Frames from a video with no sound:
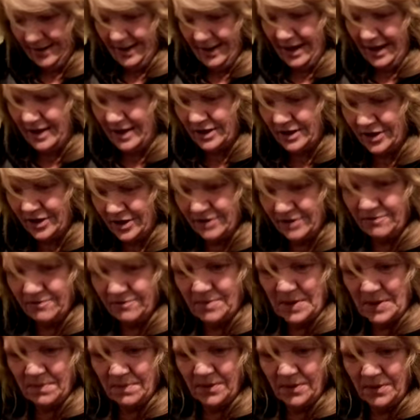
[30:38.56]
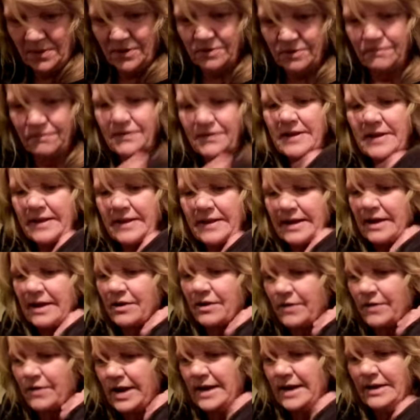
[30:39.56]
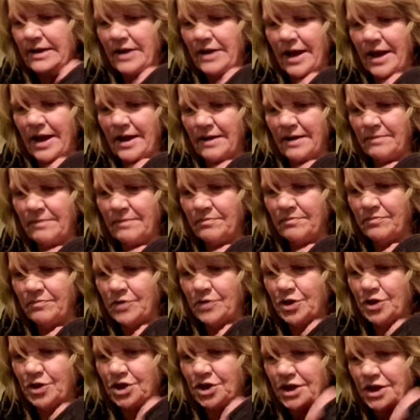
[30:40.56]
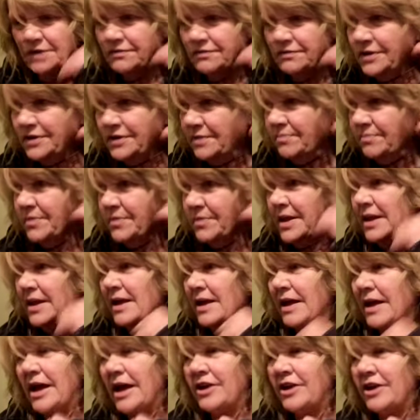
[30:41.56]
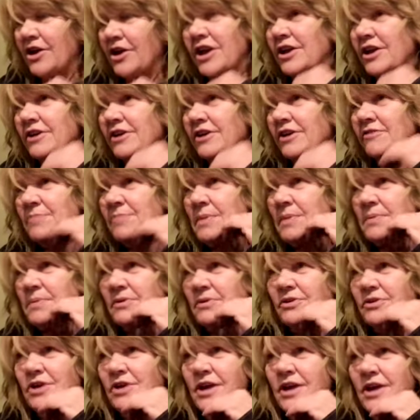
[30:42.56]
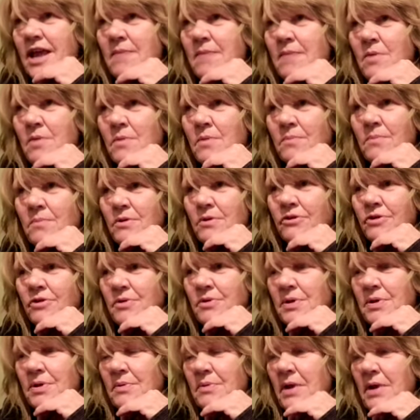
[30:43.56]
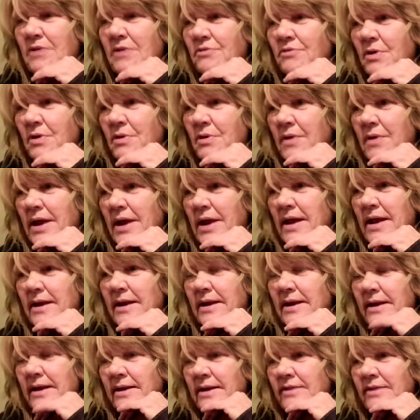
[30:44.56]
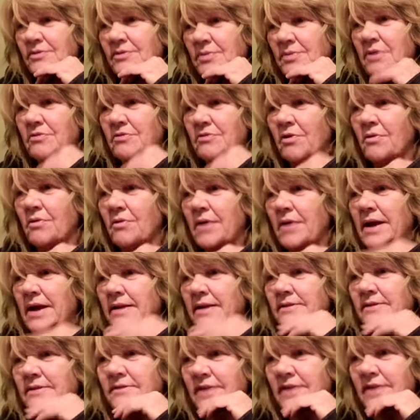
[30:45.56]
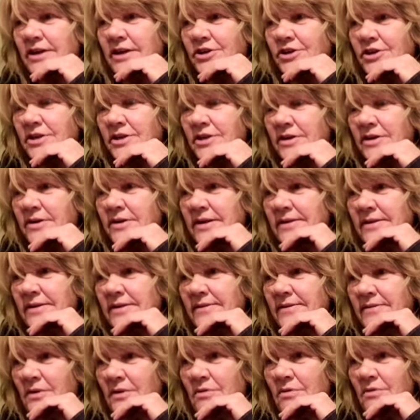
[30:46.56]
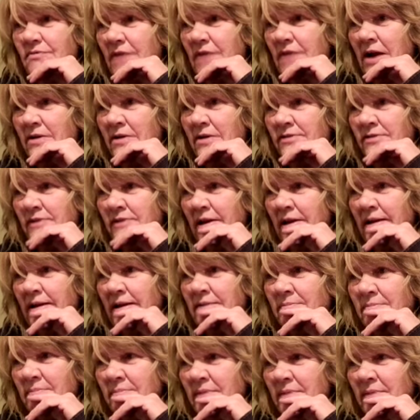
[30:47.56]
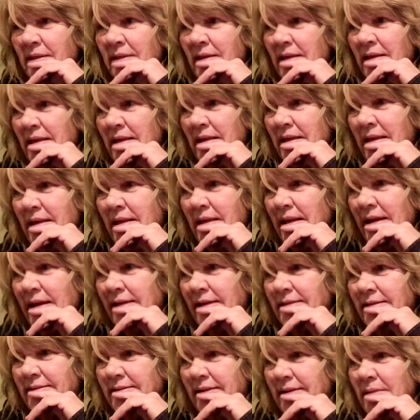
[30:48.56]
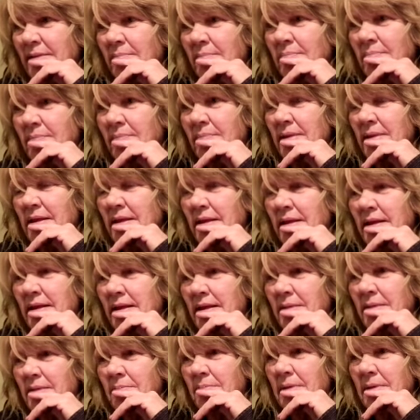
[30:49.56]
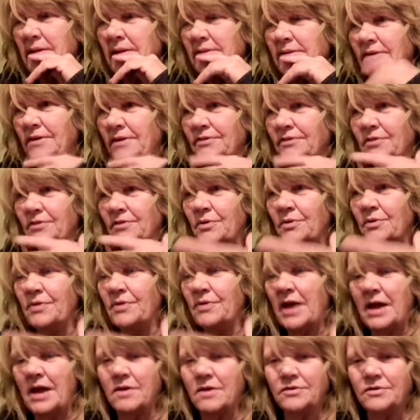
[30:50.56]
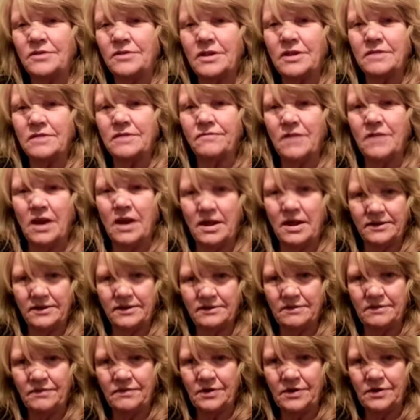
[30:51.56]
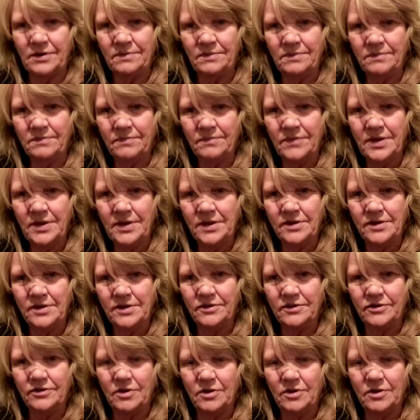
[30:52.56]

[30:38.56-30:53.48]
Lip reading: a lot of people are feeling a great shift. And a lot of people are talking about Mercury retrograde, and it's retrograde in Sagittarius, so fire sign. Heads up. But it's also the house of the philosopher. So